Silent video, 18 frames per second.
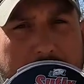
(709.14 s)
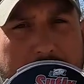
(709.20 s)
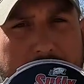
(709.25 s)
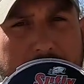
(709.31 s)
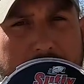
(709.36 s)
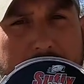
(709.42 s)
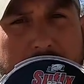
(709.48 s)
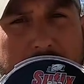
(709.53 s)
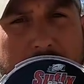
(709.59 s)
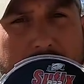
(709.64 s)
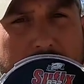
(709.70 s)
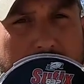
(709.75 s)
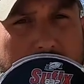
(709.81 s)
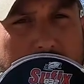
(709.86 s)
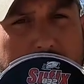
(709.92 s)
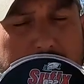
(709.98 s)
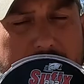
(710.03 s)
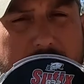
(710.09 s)
in
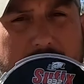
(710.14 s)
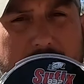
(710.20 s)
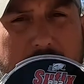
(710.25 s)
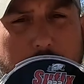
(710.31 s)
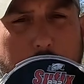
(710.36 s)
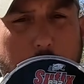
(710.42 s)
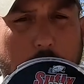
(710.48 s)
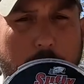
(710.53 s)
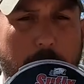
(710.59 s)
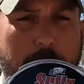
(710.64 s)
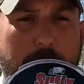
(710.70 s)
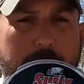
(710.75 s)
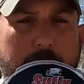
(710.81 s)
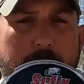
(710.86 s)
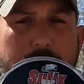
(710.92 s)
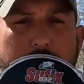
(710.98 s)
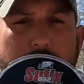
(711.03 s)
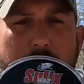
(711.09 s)
inside of the spool.
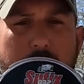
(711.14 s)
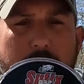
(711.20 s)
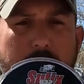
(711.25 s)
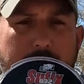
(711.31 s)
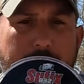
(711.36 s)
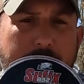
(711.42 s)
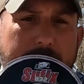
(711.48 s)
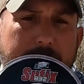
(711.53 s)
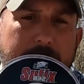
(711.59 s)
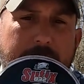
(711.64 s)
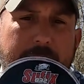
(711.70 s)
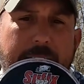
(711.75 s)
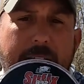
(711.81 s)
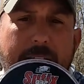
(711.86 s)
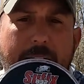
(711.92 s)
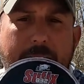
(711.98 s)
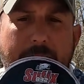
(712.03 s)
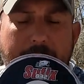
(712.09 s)
This is really easy to
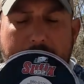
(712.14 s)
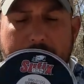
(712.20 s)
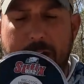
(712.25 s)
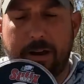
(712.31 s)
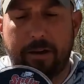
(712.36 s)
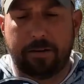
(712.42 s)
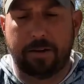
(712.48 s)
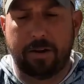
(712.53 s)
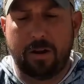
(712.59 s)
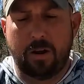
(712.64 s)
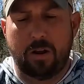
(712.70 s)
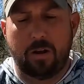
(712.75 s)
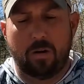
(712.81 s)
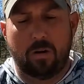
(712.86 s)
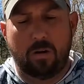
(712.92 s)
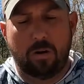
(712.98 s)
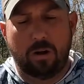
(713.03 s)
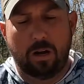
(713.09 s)
guide out.
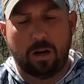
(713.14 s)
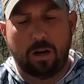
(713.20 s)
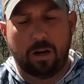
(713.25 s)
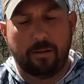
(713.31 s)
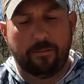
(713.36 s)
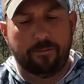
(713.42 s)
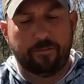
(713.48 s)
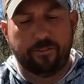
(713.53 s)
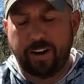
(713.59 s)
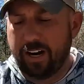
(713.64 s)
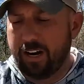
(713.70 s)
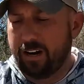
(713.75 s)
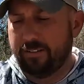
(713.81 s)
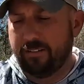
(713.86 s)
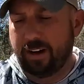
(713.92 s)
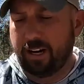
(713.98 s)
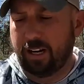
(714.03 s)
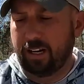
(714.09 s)
Very,
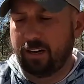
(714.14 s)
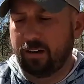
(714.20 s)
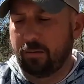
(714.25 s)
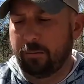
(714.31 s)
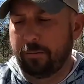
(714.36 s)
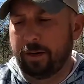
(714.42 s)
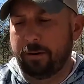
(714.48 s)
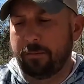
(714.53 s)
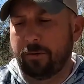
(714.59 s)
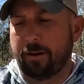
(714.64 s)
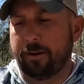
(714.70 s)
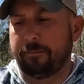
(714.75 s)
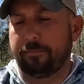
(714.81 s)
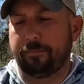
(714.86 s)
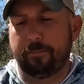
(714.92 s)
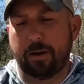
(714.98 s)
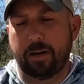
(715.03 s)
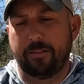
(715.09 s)
very little memory.
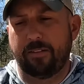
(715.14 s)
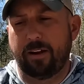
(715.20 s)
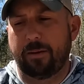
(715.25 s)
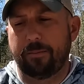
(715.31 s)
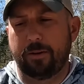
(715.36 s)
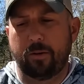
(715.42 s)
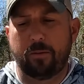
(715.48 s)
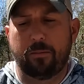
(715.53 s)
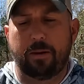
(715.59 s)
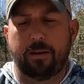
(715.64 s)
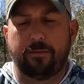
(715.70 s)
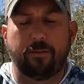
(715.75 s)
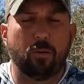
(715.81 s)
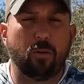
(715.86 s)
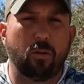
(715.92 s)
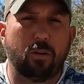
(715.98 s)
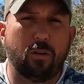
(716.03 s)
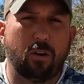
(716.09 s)
But if I'm doing my
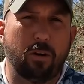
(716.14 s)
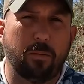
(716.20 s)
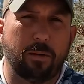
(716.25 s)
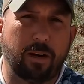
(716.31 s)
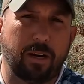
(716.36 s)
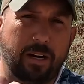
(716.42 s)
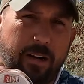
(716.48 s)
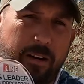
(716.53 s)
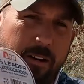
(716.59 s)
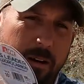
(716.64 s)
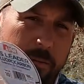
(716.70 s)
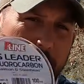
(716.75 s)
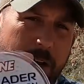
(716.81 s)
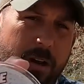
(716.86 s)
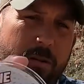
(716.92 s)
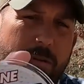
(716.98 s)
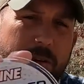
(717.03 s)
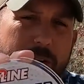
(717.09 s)
fluorocarbon leader, I'm
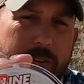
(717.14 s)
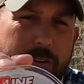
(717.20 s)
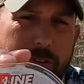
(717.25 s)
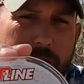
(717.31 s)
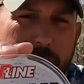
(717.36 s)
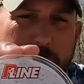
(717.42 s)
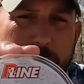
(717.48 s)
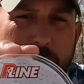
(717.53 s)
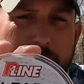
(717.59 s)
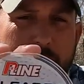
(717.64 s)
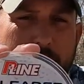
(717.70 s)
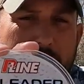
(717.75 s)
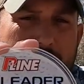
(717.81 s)
going to